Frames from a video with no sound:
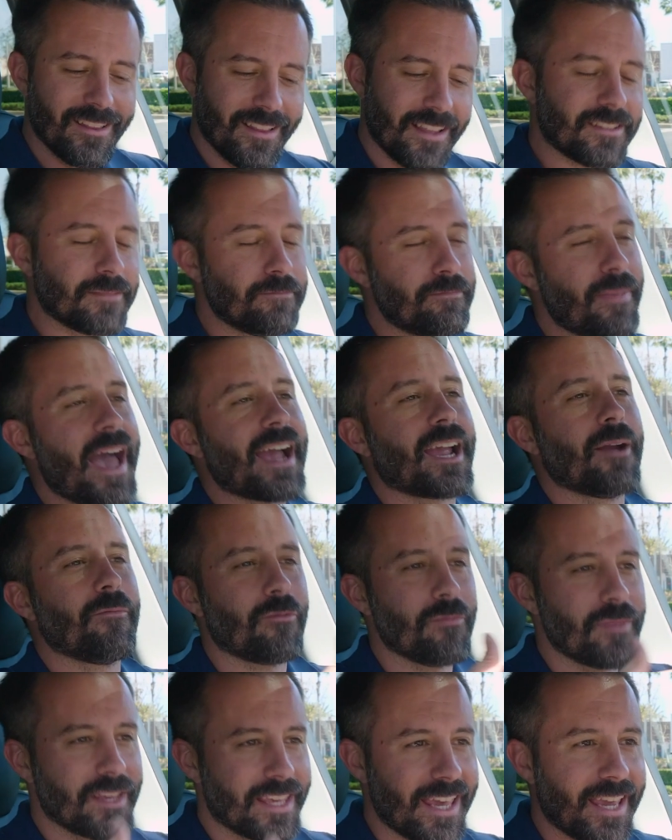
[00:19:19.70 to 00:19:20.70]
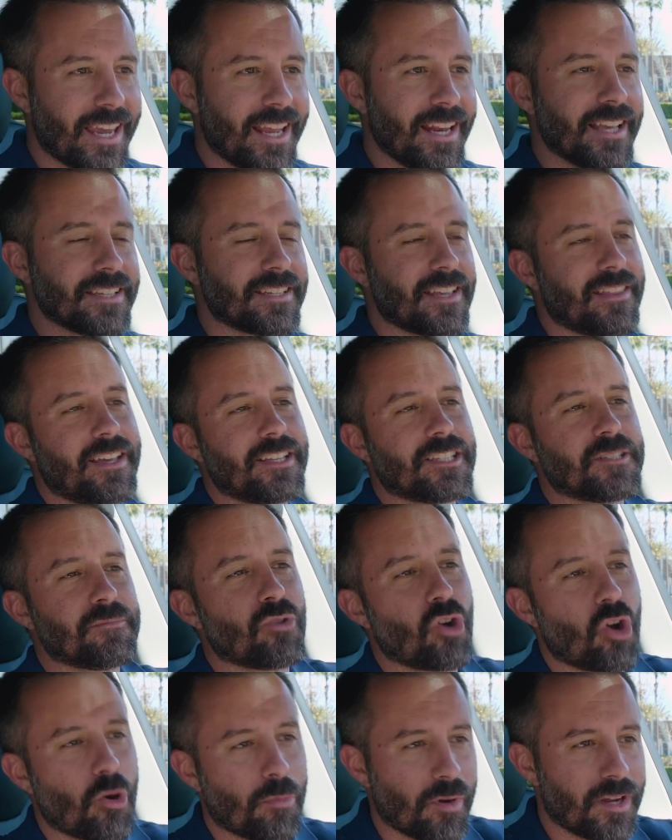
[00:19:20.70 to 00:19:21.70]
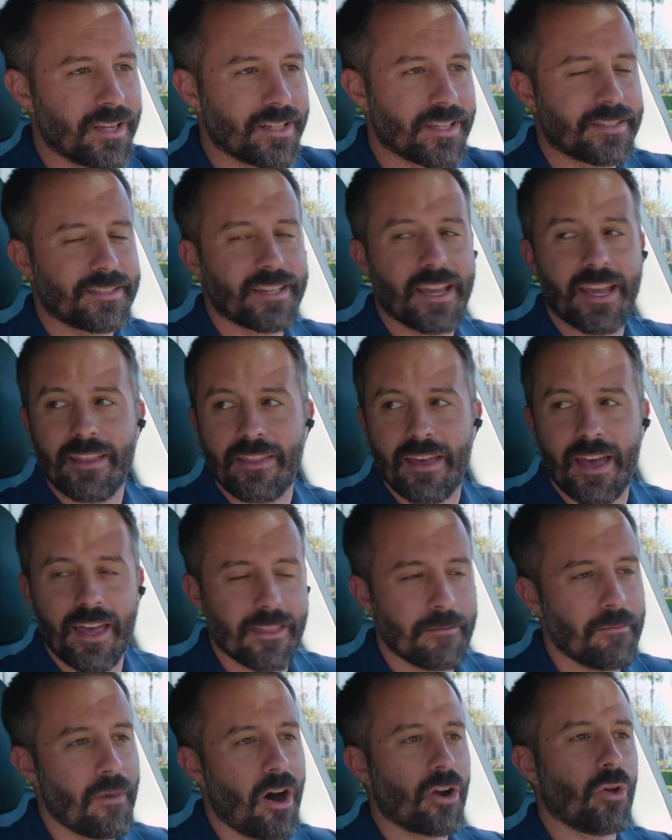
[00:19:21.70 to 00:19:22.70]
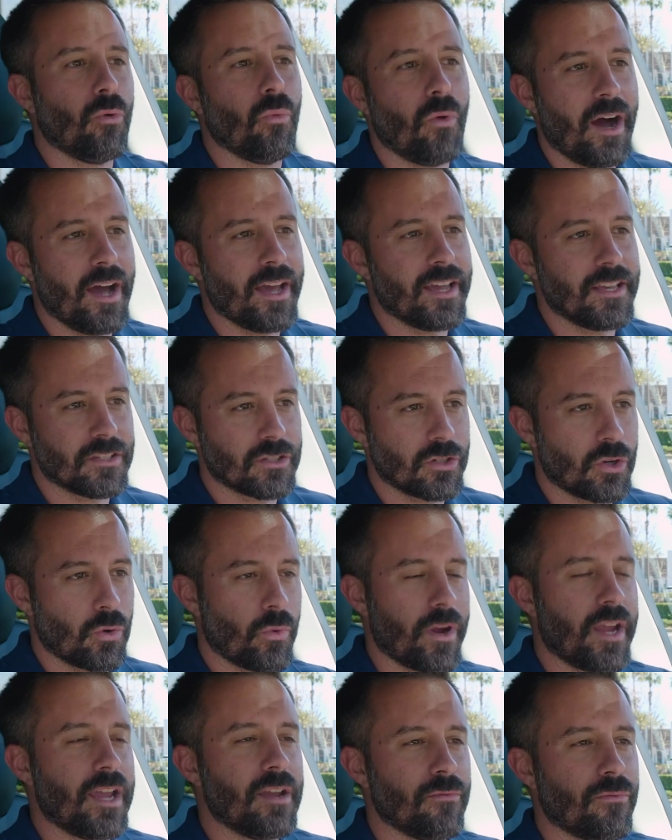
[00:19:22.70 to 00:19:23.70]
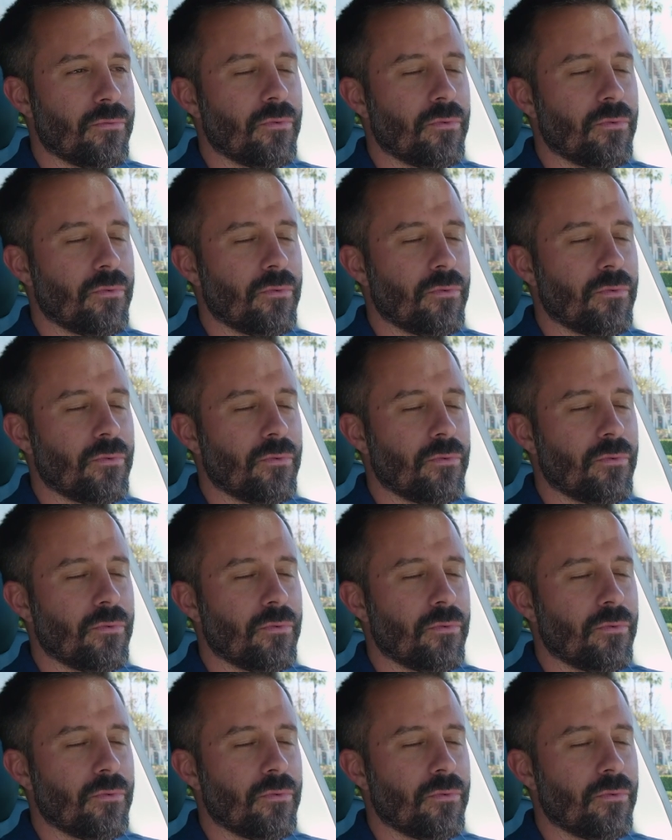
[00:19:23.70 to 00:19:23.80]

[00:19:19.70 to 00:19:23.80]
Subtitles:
let's back up from the geekiness. I think it's appropriate to say that the Model Y is great